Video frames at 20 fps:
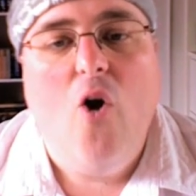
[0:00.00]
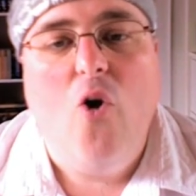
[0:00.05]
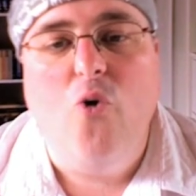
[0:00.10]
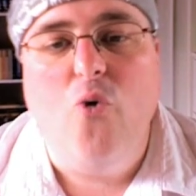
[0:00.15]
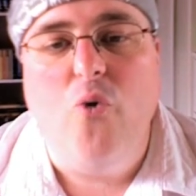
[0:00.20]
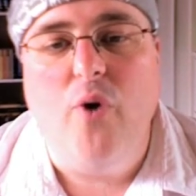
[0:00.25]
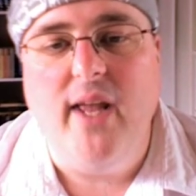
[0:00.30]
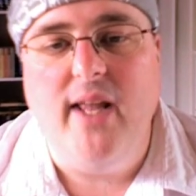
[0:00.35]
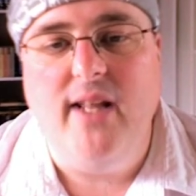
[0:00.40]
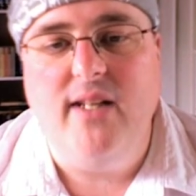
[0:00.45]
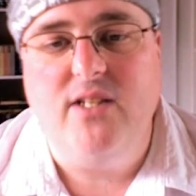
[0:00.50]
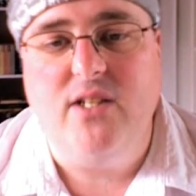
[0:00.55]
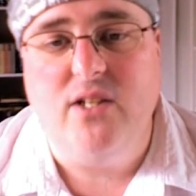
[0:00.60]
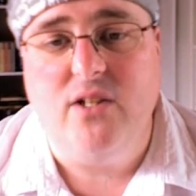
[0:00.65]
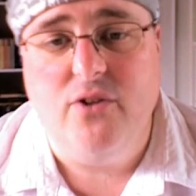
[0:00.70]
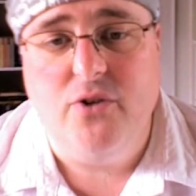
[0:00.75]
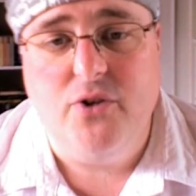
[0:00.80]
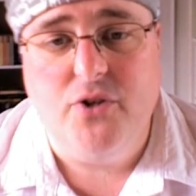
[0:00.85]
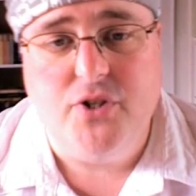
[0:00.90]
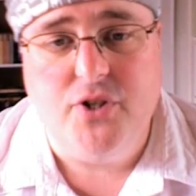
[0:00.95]
Green
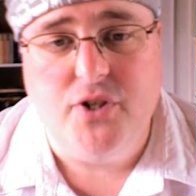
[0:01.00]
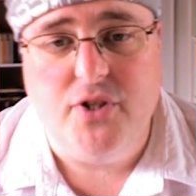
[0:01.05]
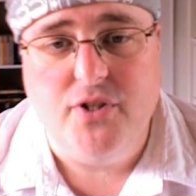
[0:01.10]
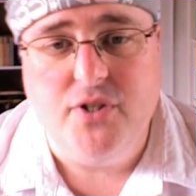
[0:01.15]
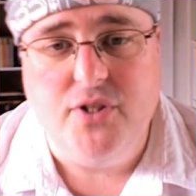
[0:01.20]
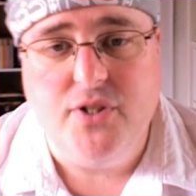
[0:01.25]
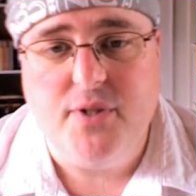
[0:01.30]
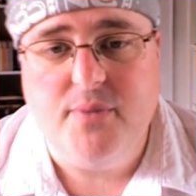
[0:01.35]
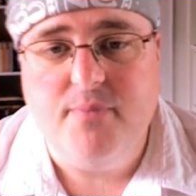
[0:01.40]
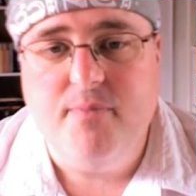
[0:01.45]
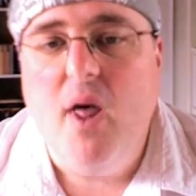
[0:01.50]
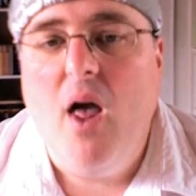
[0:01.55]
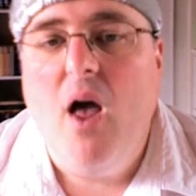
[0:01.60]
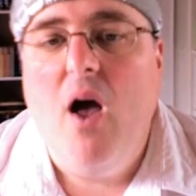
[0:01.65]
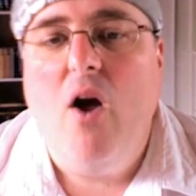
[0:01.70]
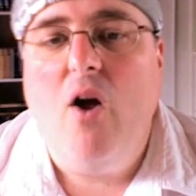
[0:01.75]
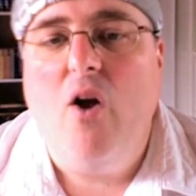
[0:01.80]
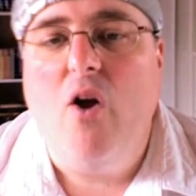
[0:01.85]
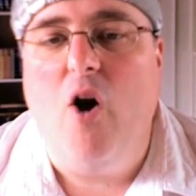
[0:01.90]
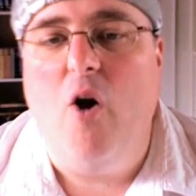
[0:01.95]
solutions.
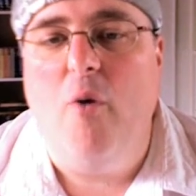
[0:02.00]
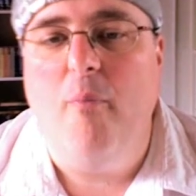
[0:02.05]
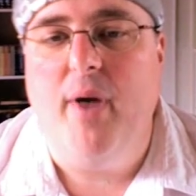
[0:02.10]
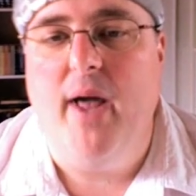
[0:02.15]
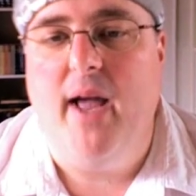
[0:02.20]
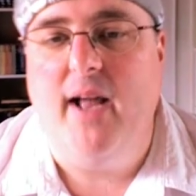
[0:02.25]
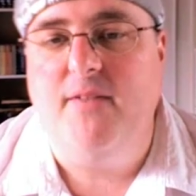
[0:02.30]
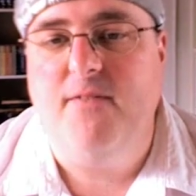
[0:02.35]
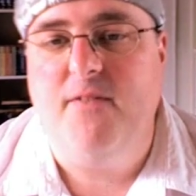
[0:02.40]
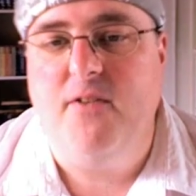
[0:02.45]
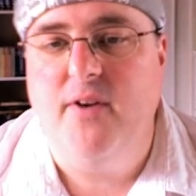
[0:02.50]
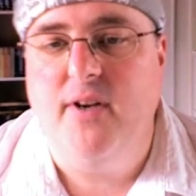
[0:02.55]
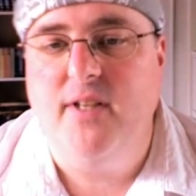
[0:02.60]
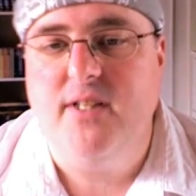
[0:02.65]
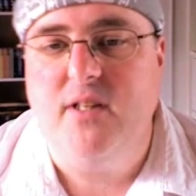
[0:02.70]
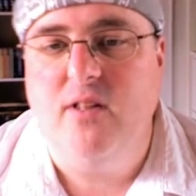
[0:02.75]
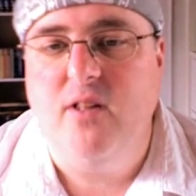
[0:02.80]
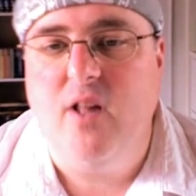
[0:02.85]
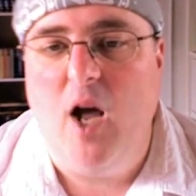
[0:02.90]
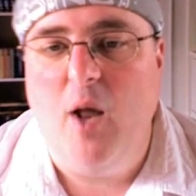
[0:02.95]
Compact
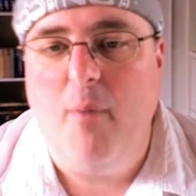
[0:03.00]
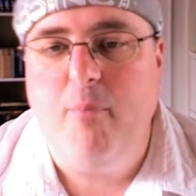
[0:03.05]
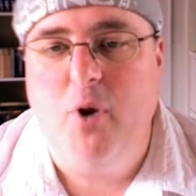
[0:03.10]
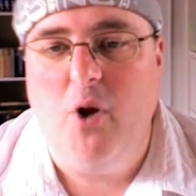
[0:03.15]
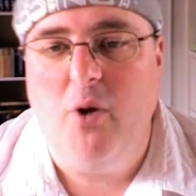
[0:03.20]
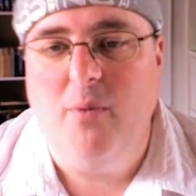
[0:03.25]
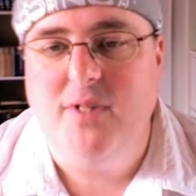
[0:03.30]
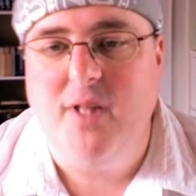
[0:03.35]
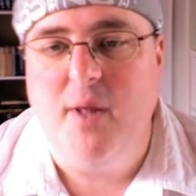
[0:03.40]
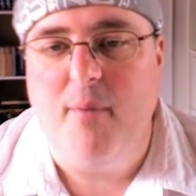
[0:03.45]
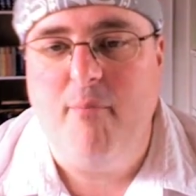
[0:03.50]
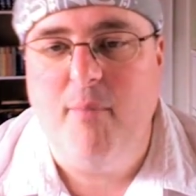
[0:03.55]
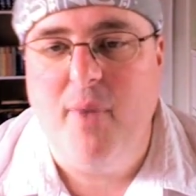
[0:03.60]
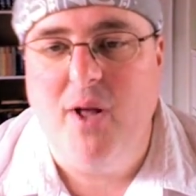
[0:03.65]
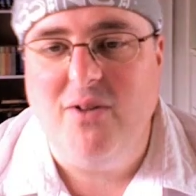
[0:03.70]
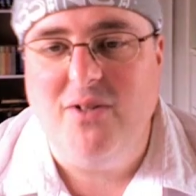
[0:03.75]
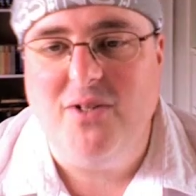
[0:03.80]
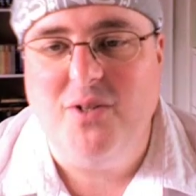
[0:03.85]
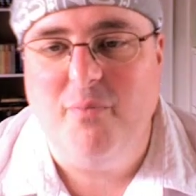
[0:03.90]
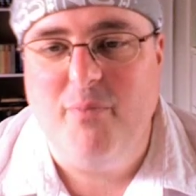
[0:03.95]
fluorescent light bulbs that
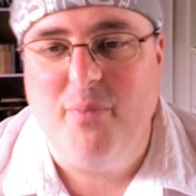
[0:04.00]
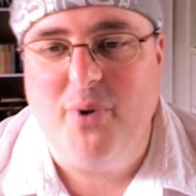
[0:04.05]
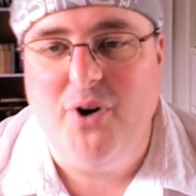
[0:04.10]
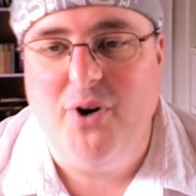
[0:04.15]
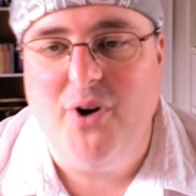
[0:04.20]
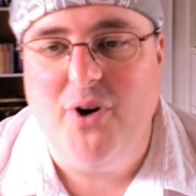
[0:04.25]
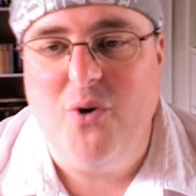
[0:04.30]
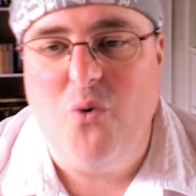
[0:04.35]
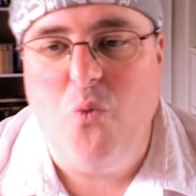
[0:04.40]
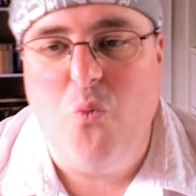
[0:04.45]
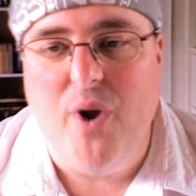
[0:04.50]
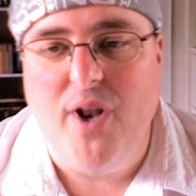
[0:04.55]
melt and burn,